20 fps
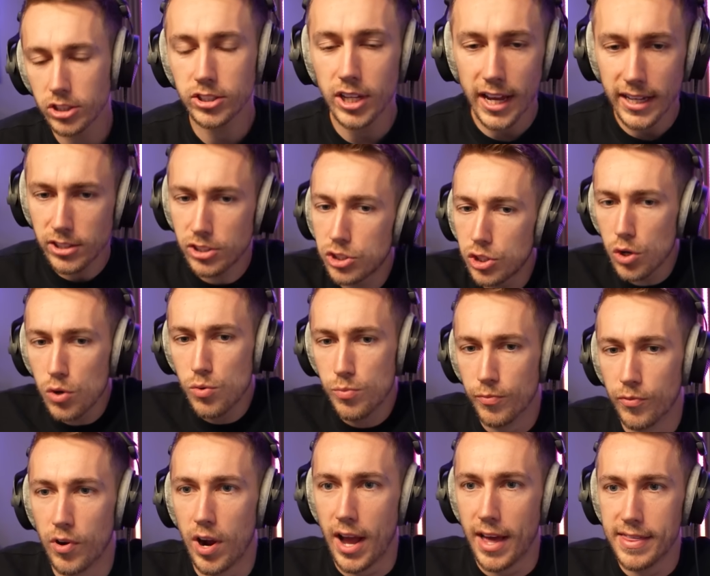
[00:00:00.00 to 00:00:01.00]
Because I
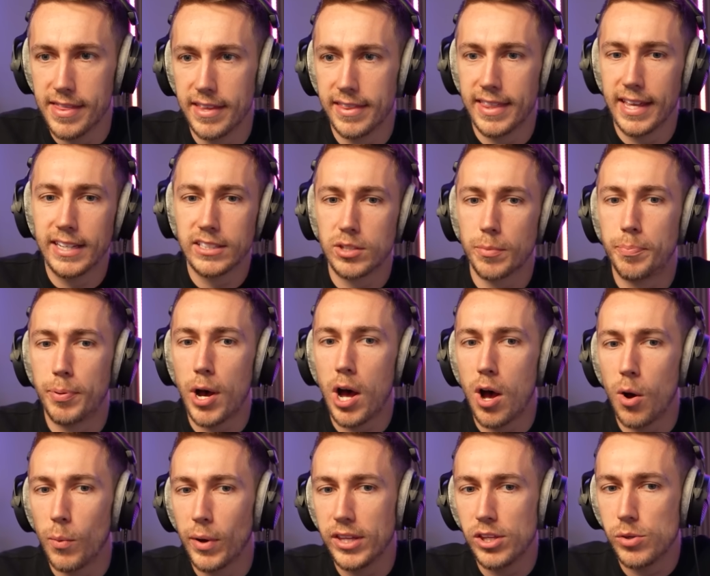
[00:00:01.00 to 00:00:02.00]
assume, right, that there's a
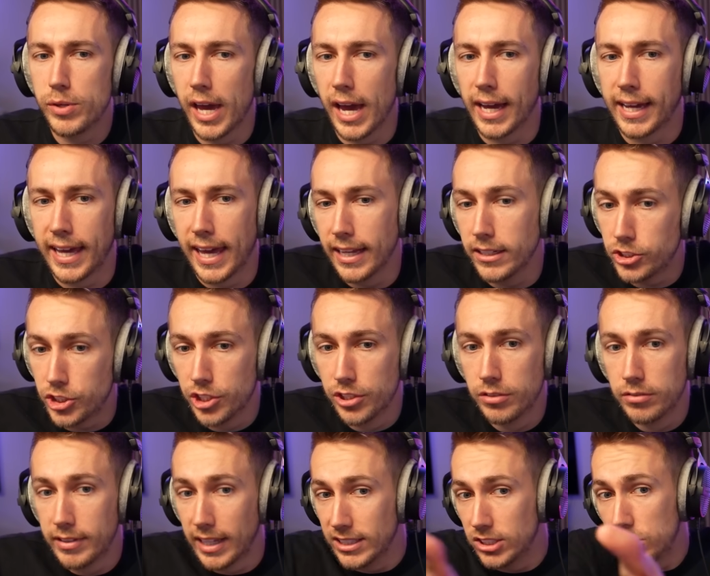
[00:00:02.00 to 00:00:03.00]
part where you get a
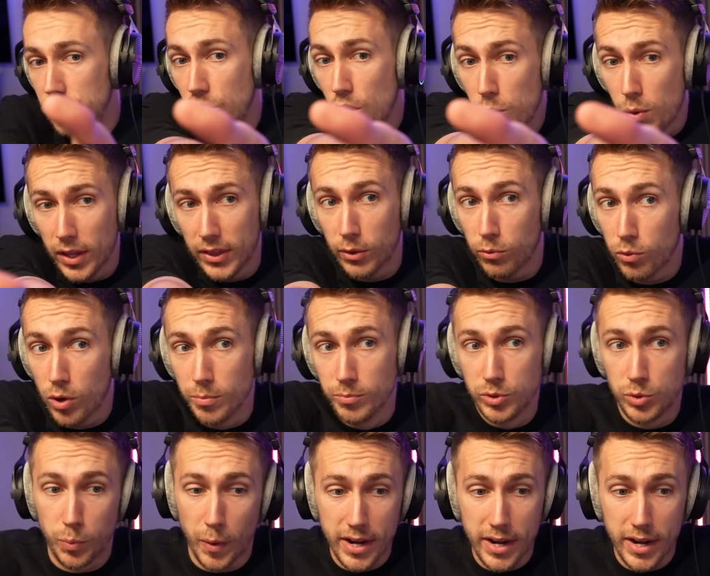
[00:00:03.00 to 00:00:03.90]
kitchen. There's two other rooms.